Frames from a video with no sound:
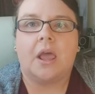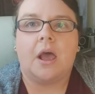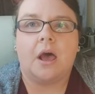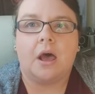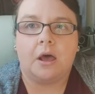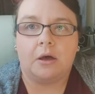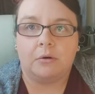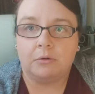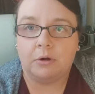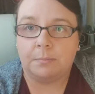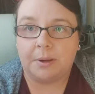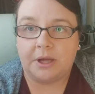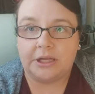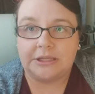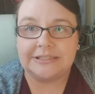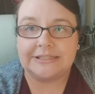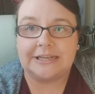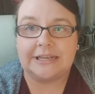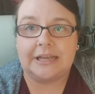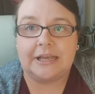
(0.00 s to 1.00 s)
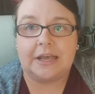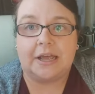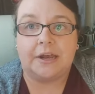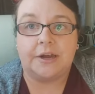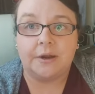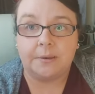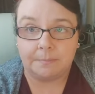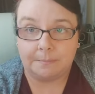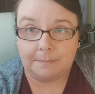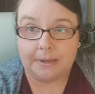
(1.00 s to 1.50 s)
I will put a
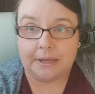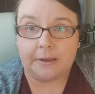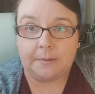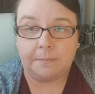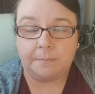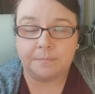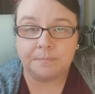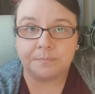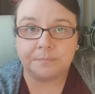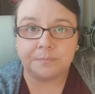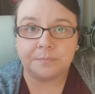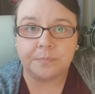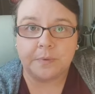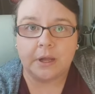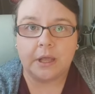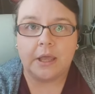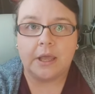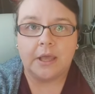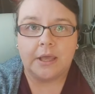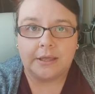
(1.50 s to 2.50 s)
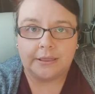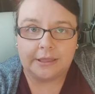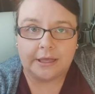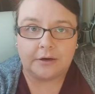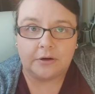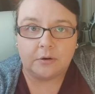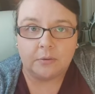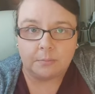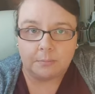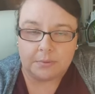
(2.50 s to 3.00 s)
number. That
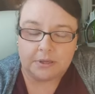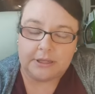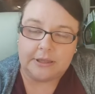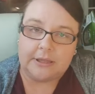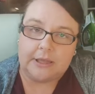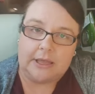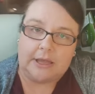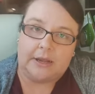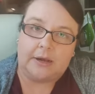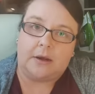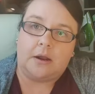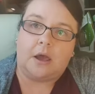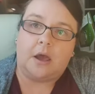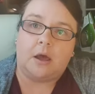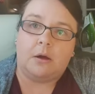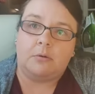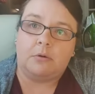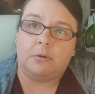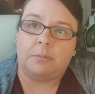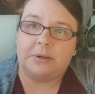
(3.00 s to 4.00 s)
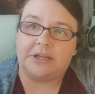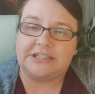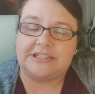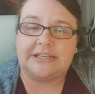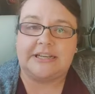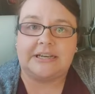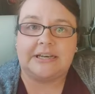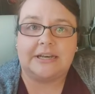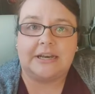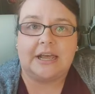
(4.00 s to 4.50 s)
number then I will put
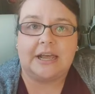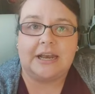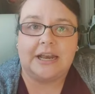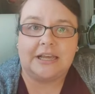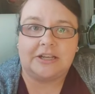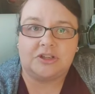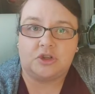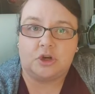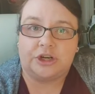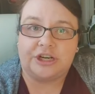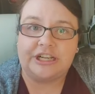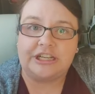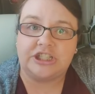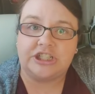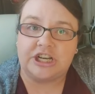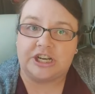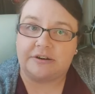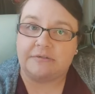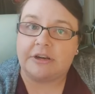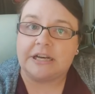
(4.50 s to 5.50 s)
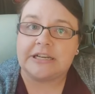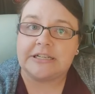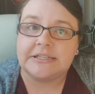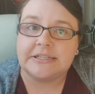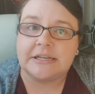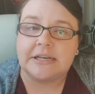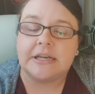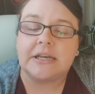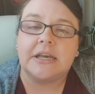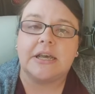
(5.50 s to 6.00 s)
in an electronic
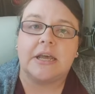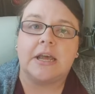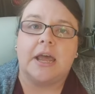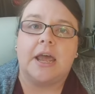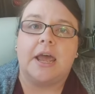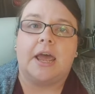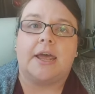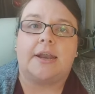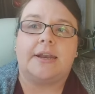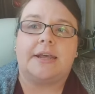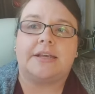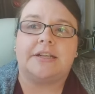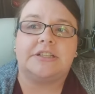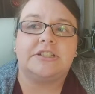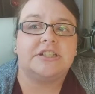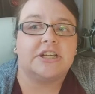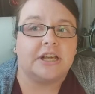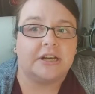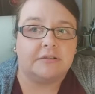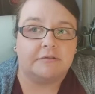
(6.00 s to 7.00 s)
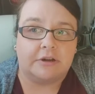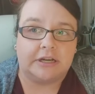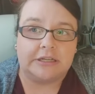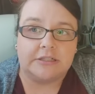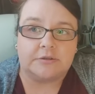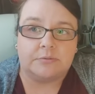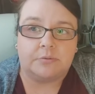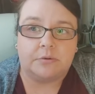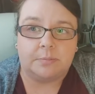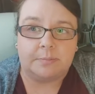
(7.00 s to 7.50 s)
generator, and that
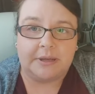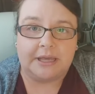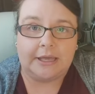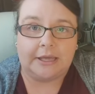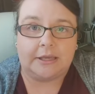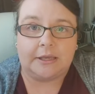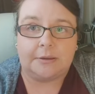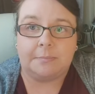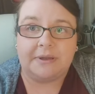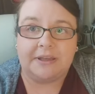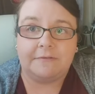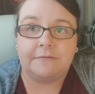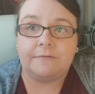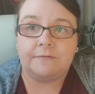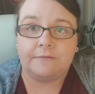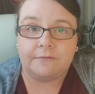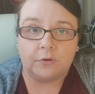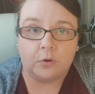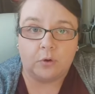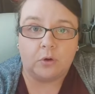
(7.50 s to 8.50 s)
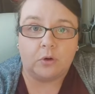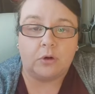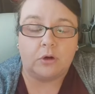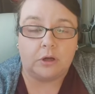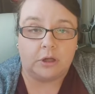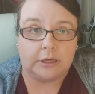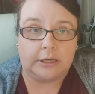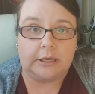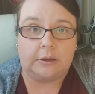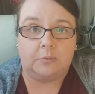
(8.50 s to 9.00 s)
generator will pick me 4
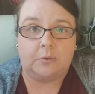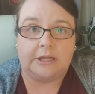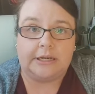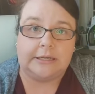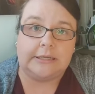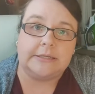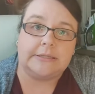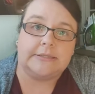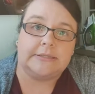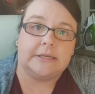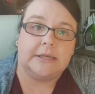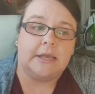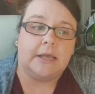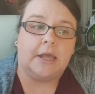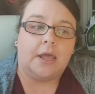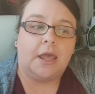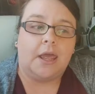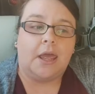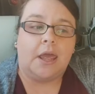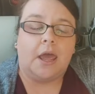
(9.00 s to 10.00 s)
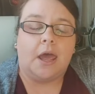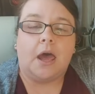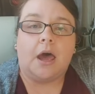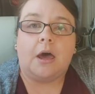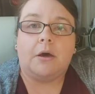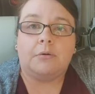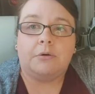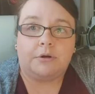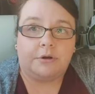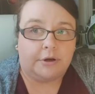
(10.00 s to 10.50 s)
lucky winners.
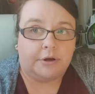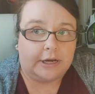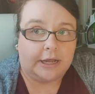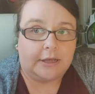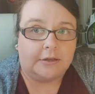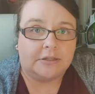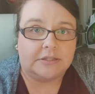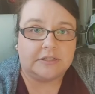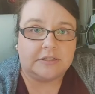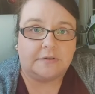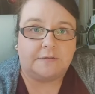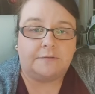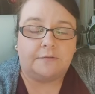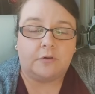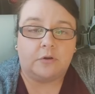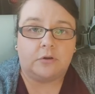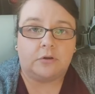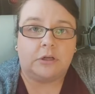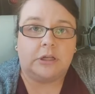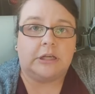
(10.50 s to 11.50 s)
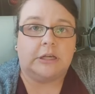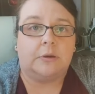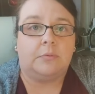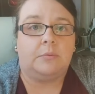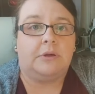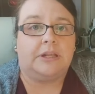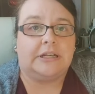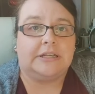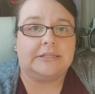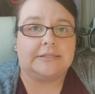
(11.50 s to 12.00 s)
I will announce the 4 lucky
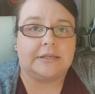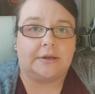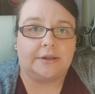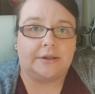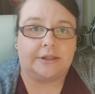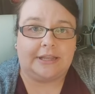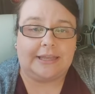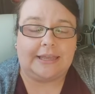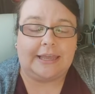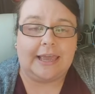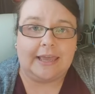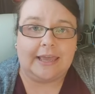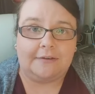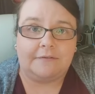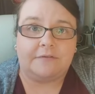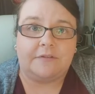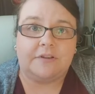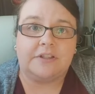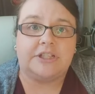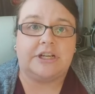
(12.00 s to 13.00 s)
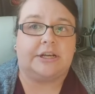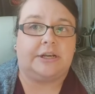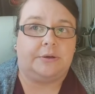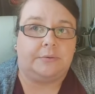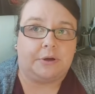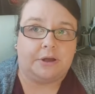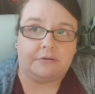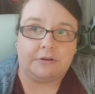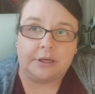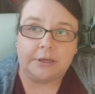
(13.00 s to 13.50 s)
winners on the 8th of
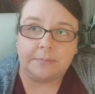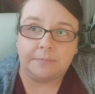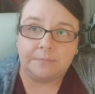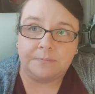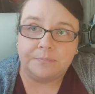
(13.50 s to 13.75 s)
January,